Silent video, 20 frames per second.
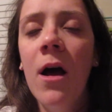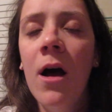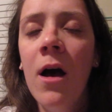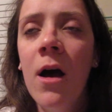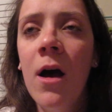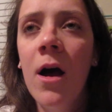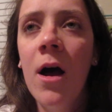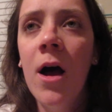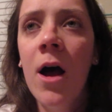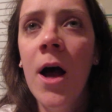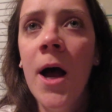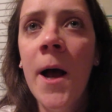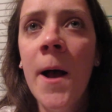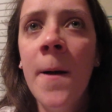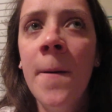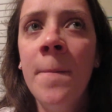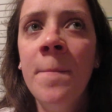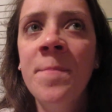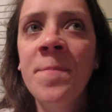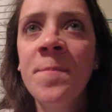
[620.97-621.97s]

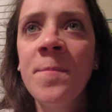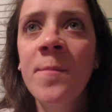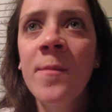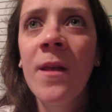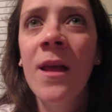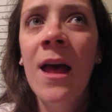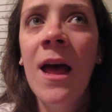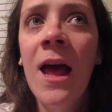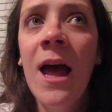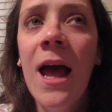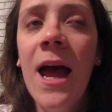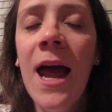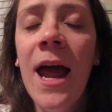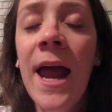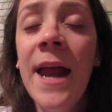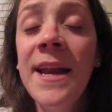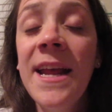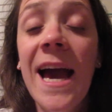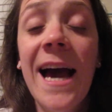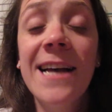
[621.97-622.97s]
And
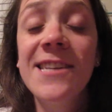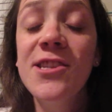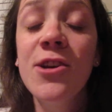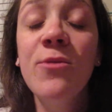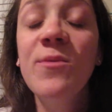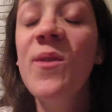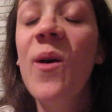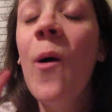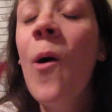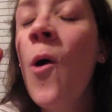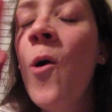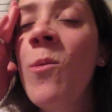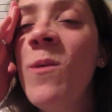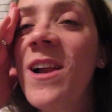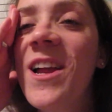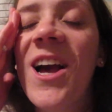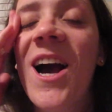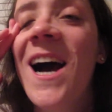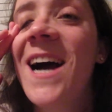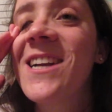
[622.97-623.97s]
yeah, so, oh
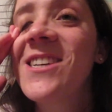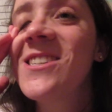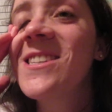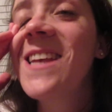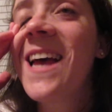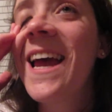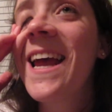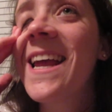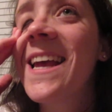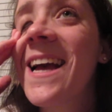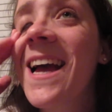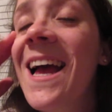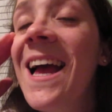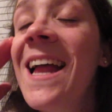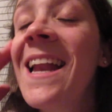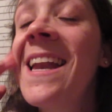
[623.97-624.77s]
my gosh, like,